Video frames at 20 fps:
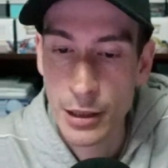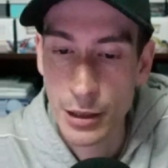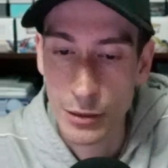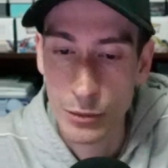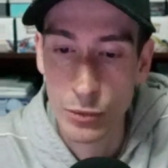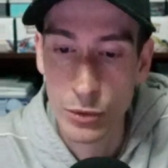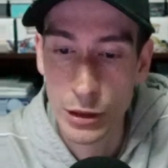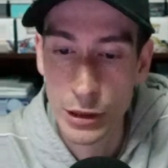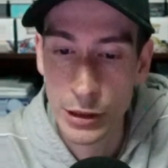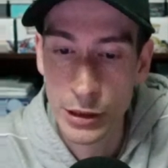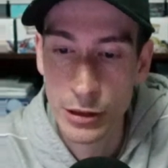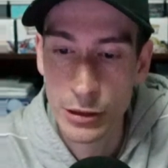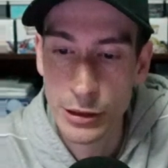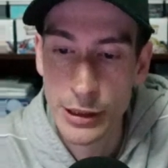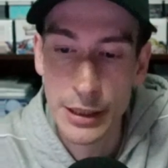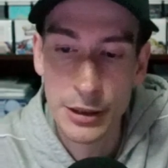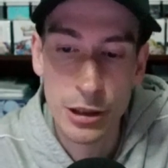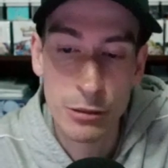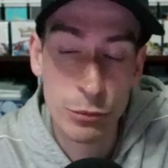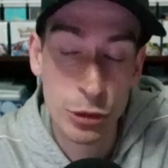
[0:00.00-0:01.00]
where you
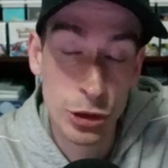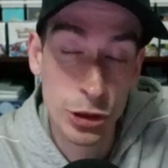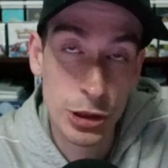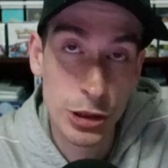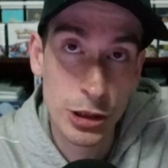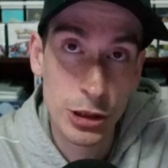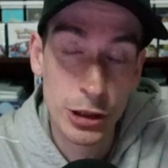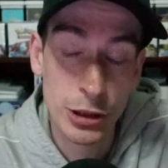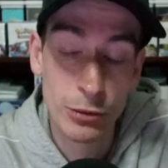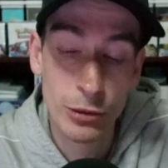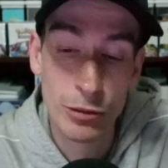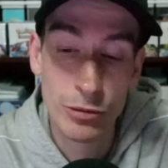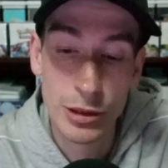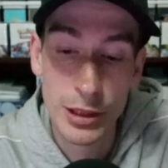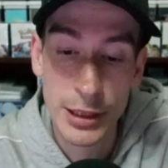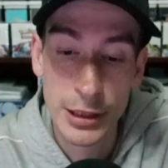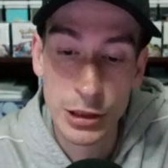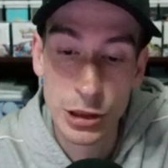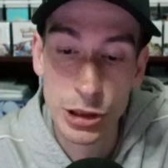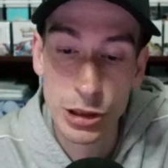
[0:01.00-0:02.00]
got the emergency
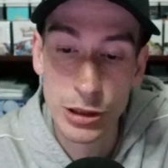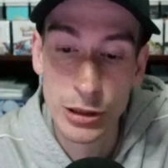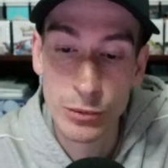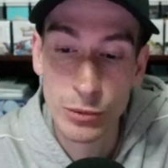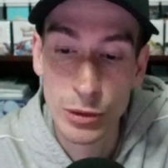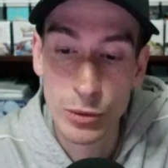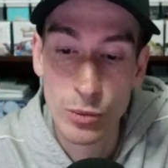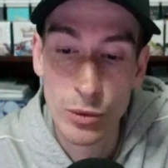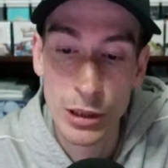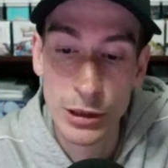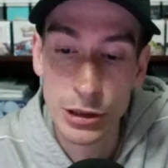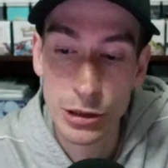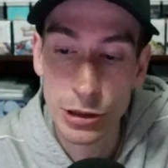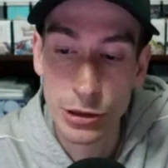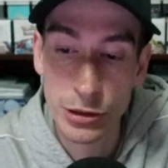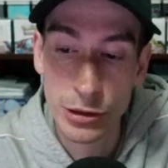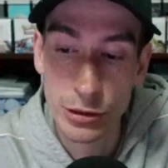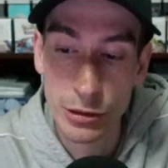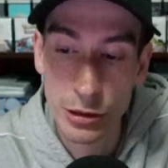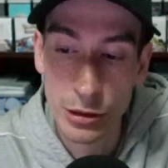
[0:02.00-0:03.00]
rotation, where once
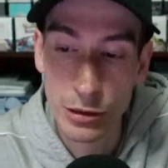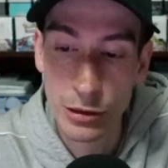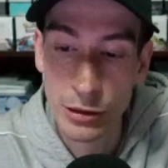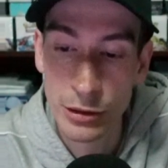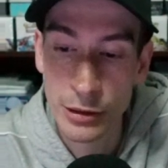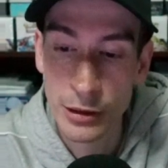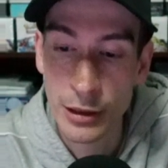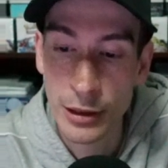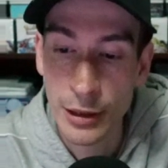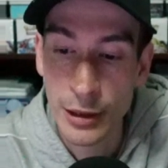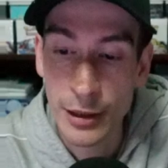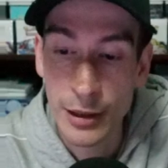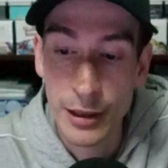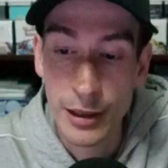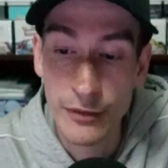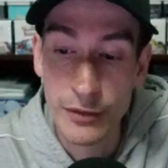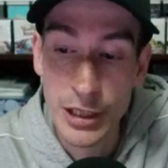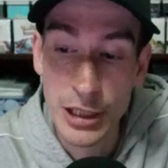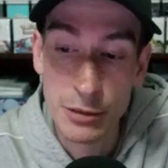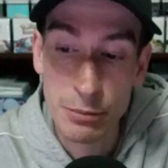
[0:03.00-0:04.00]
during your turn,
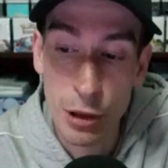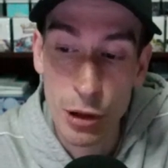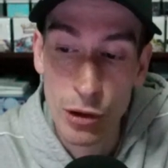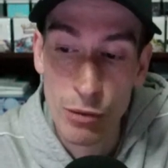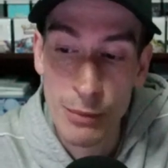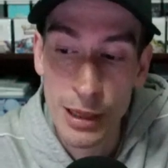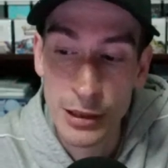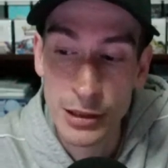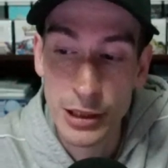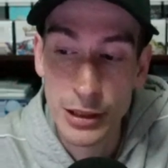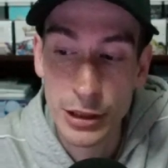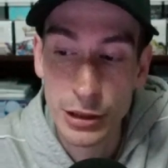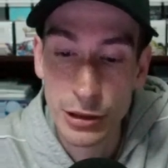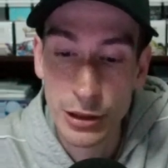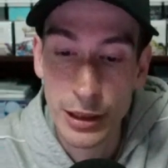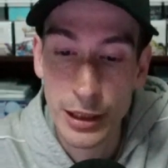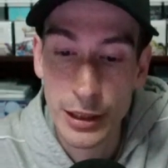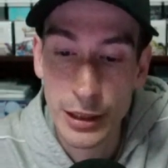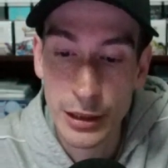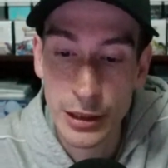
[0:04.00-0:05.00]
if this Pokemon is in
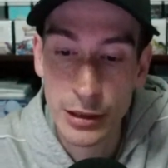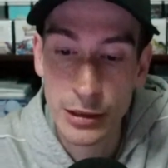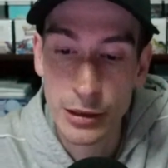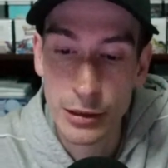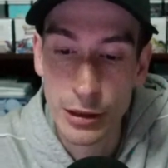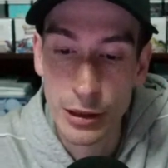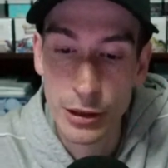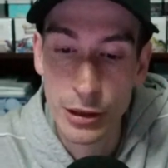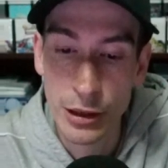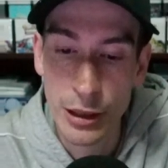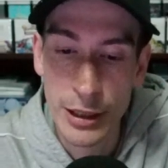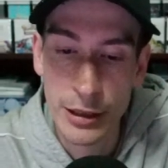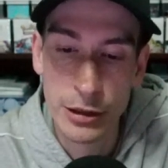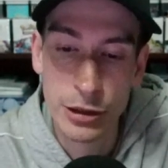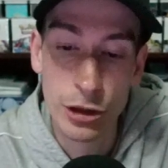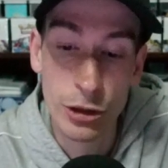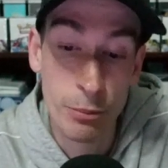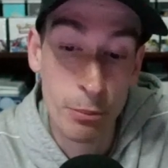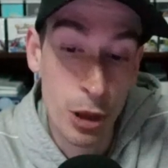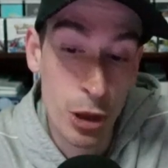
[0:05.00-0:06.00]
your hand and
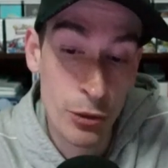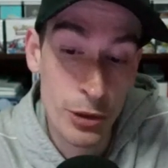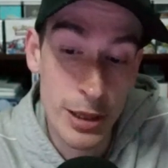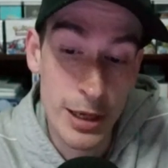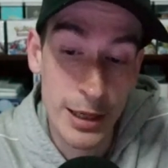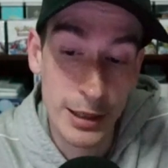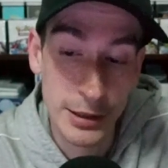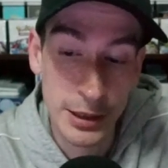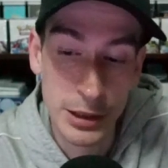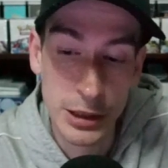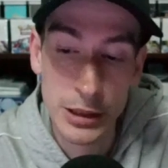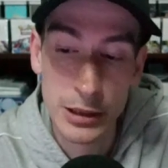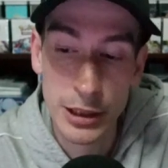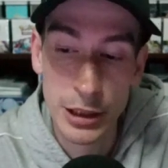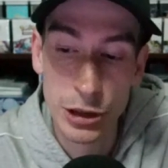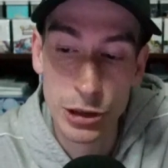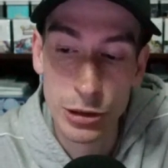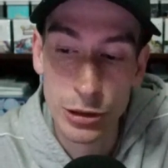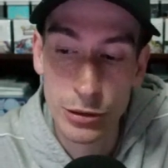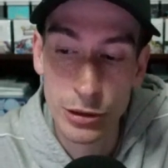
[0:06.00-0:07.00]
your opponent has any
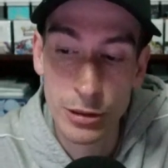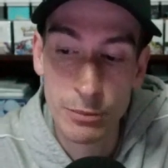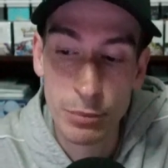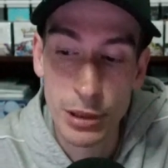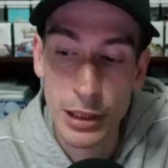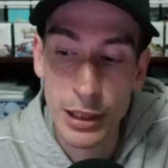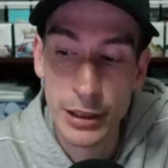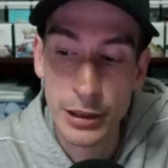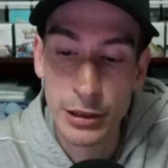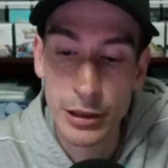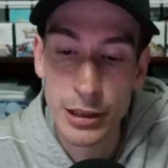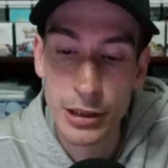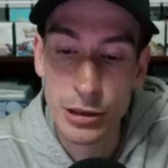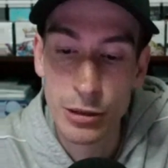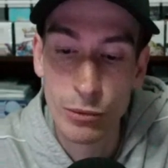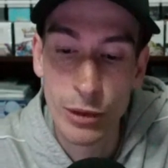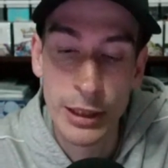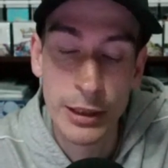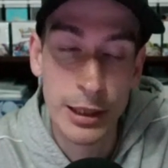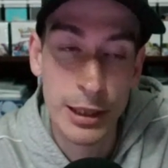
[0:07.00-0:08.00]
stage 2, you can play
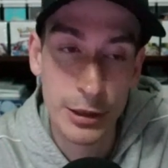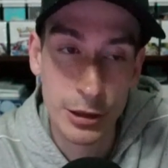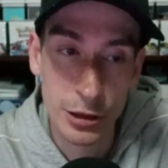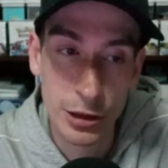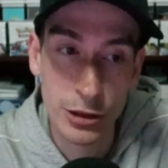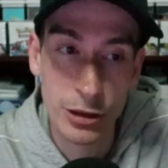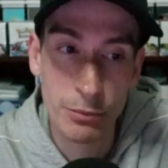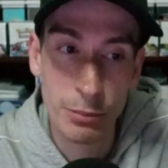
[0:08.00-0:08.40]
this right onto your